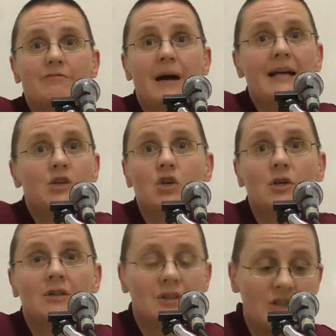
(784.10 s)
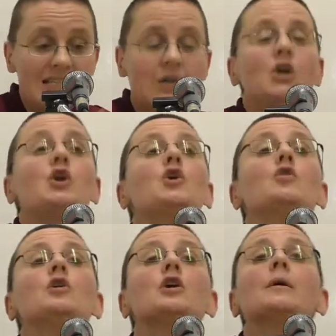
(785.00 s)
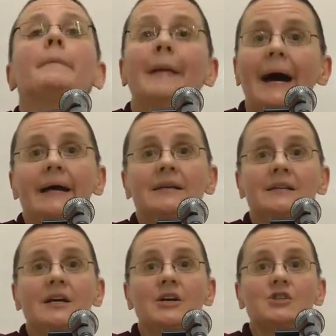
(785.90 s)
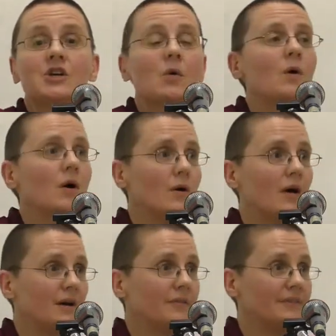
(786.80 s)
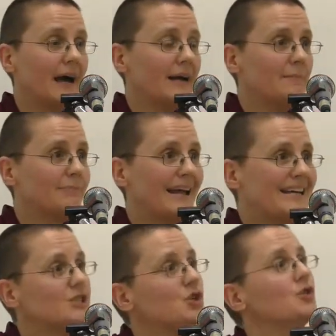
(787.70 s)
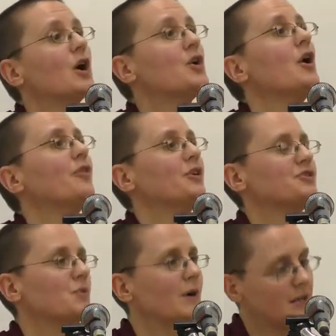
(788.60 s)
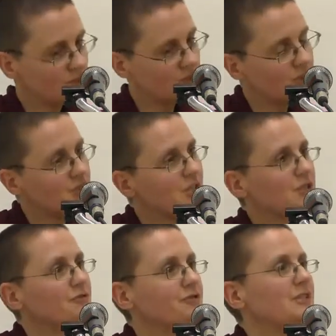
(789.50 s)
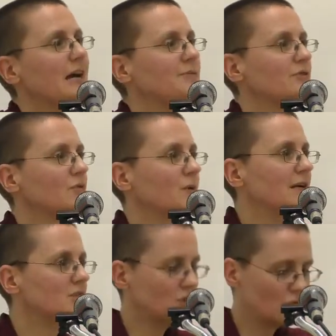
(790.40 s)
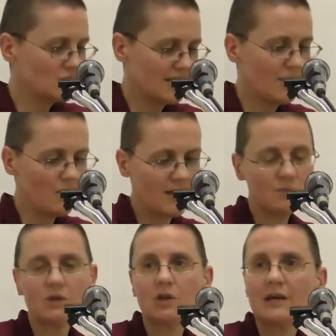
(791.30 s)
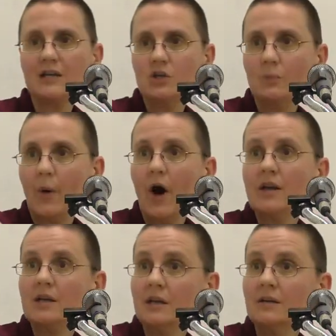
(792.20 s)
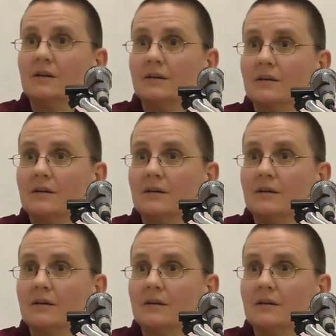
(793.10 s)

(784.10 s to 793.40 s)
of mind. These are your mind. So that implies you are not those awarenesses. They're just different types of awareness. So the same way you would look at your body